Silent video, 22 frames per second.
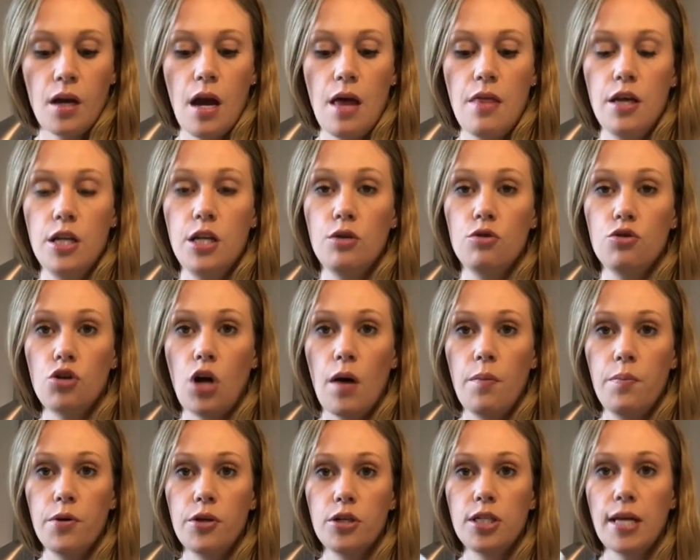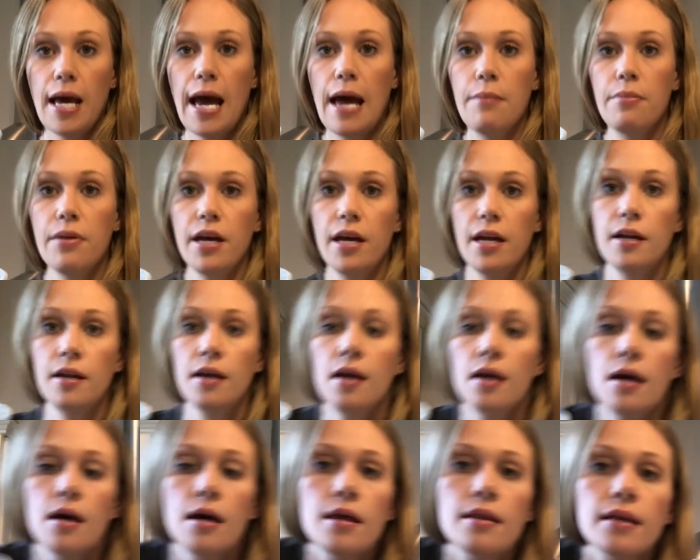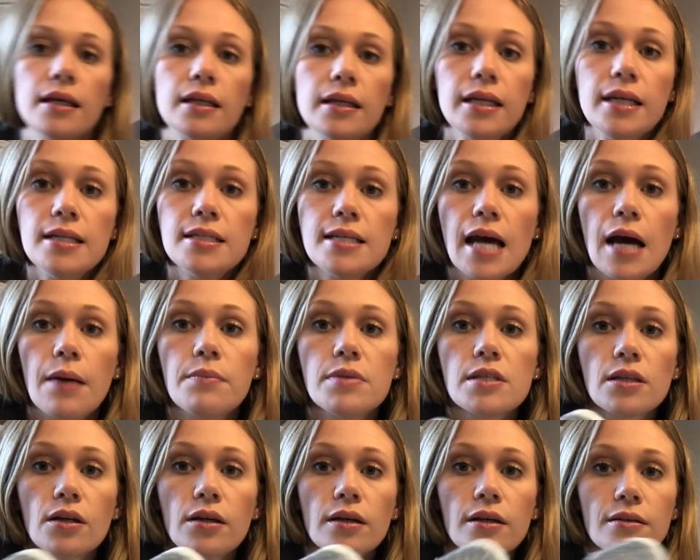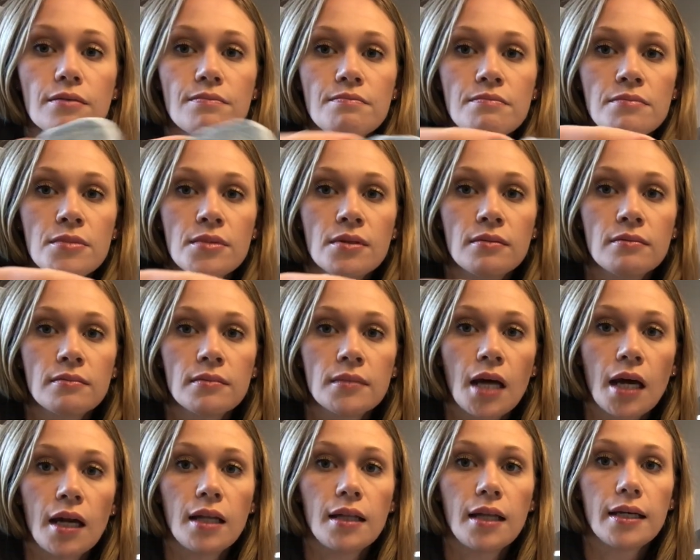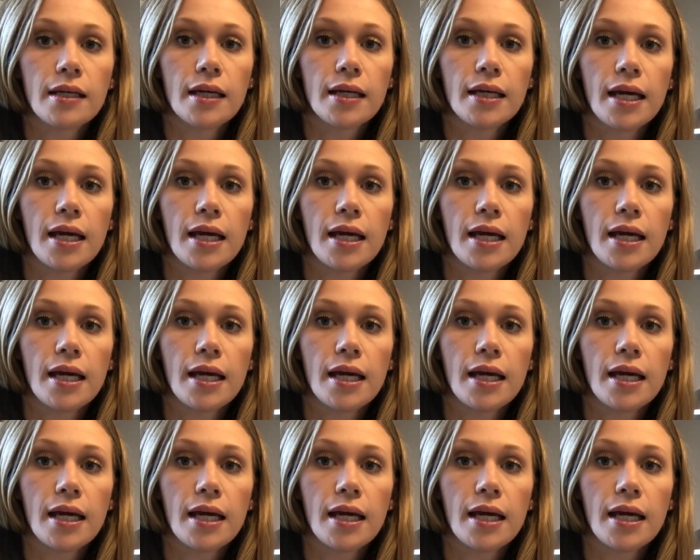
and then you drop your tab in. The cleaning tabs look kind of like a